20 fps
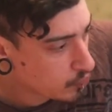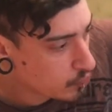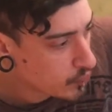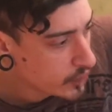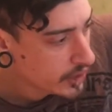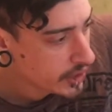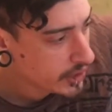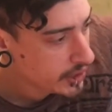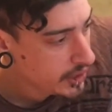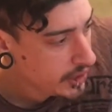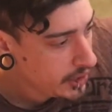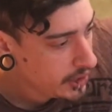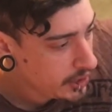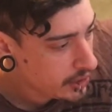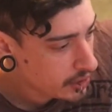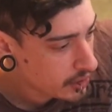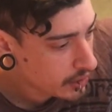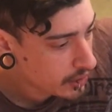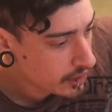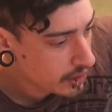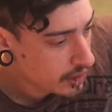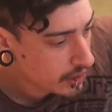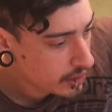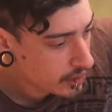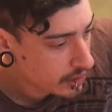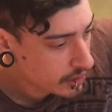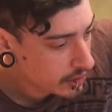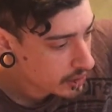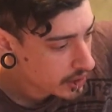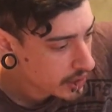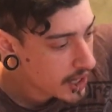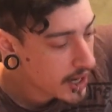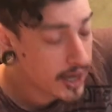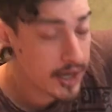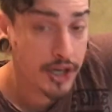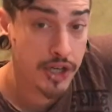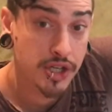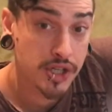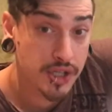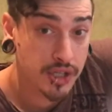really
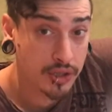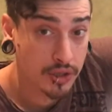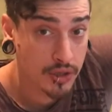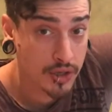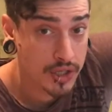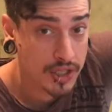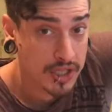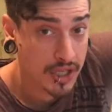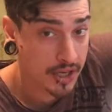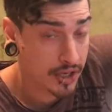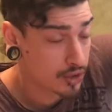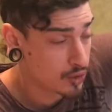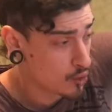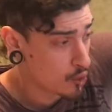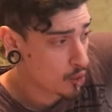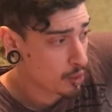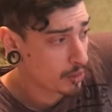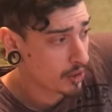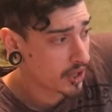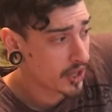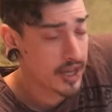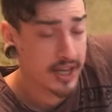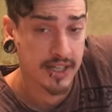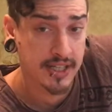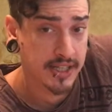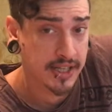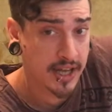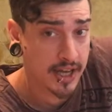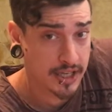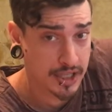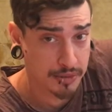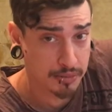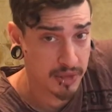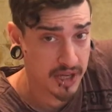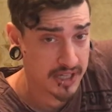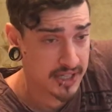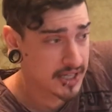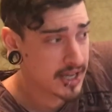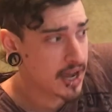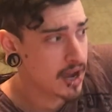kind of just looks like a normal ATX
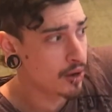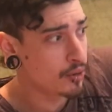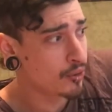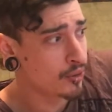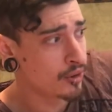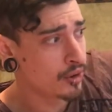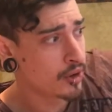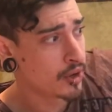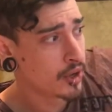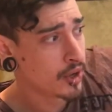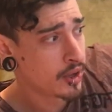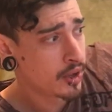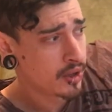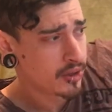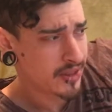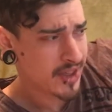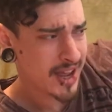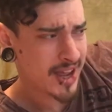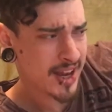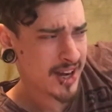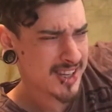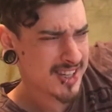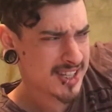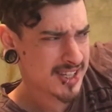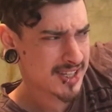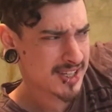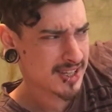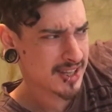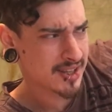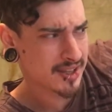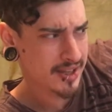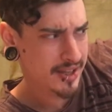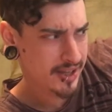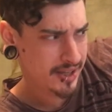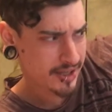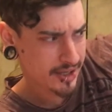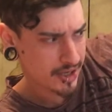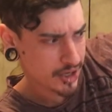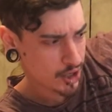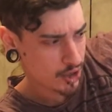mid-tower that had a
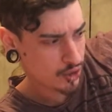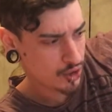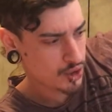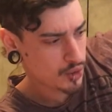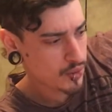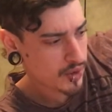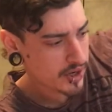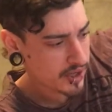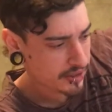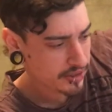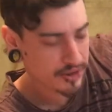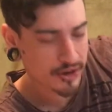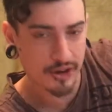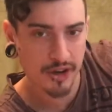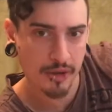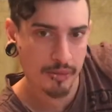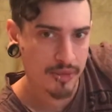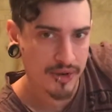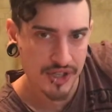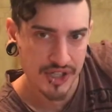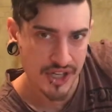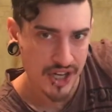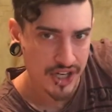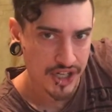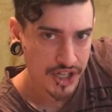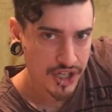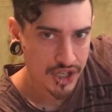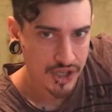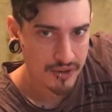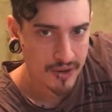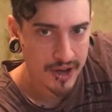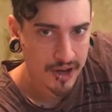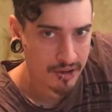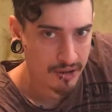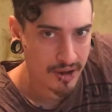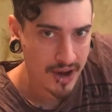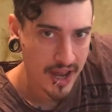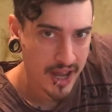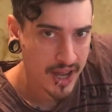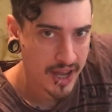slight, you know, 20-30% shrink
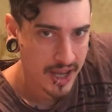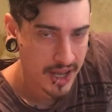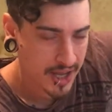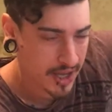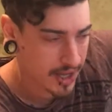ray